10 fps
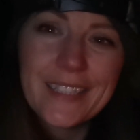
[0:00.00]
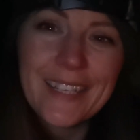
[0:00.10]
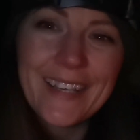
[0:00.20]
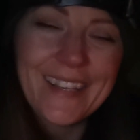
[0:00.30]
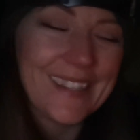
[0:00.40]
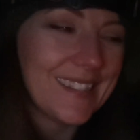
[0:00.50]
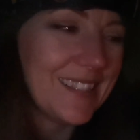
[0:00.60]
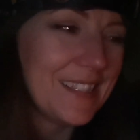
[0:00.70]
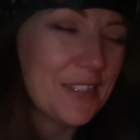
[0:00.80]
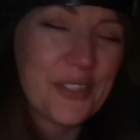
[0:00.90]
Yeah,
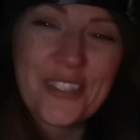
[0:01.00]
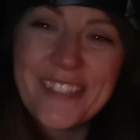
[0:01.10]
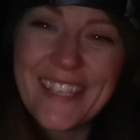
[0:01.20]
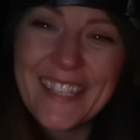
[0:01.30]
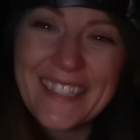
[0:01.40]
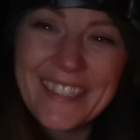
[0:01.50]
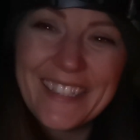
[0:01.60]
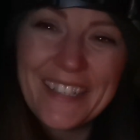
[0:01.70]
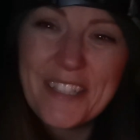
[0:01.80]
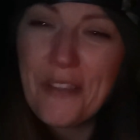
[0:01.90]
it's a good day.
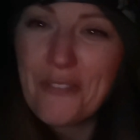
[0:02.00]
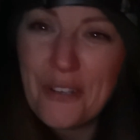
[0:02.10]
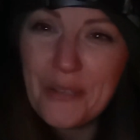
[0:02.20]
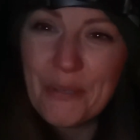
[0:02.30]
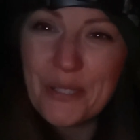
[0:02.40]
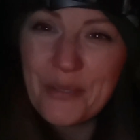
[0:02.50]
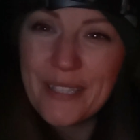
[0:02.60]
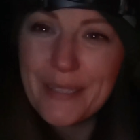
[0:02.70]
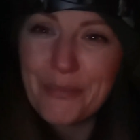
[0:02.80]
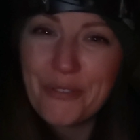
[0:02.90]
I'll definitely be doing
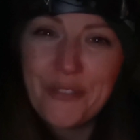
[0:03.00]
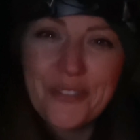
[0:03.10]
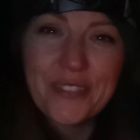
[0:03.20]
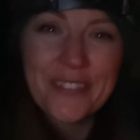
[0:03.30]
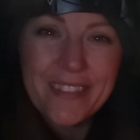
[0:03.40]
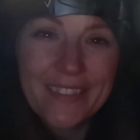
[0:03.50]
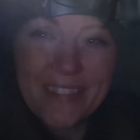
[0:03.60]
this more often.